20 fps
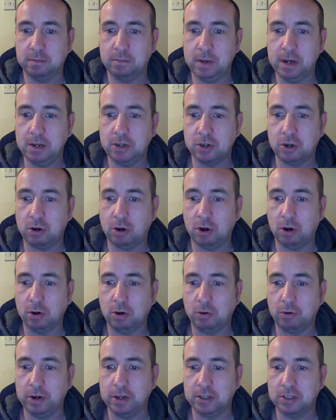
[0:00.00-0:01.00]
major
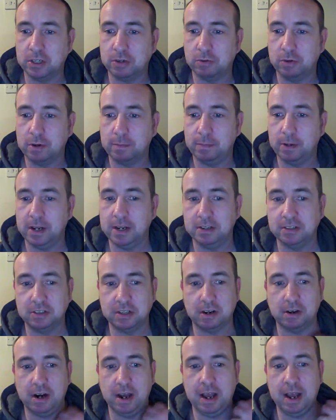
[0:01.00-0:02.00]
upgrades to replace
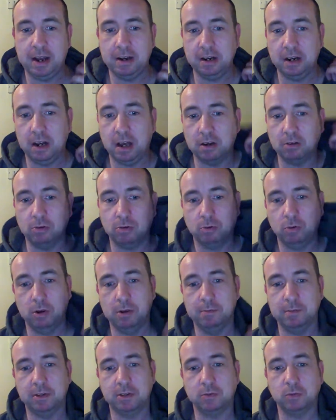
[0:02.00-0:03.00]
their analog
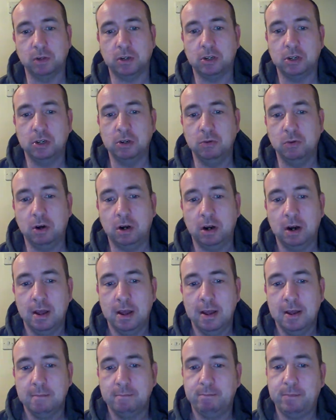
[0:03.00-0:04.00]
equipment with newer,
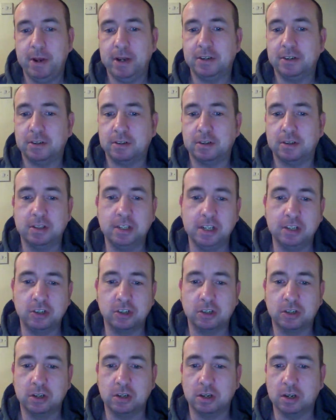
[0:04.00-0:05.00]
better
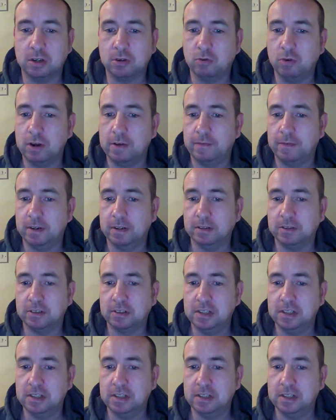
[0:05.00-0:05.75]
digital equivalents.